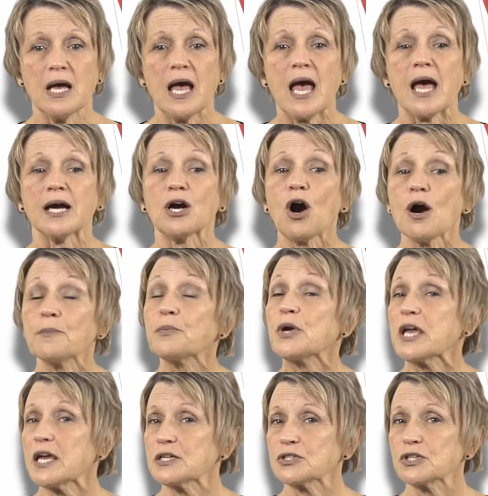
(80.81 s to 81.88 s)
and
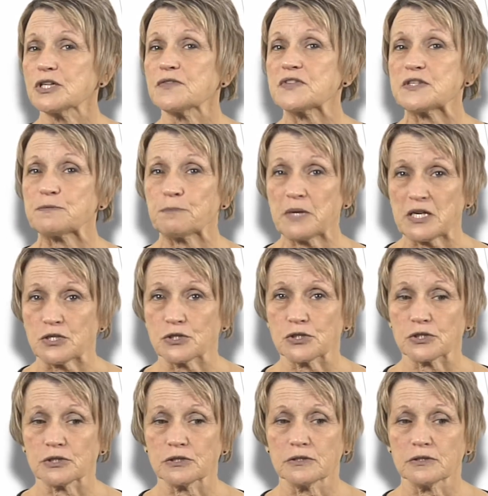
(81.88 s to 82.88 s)
comprehension of speech.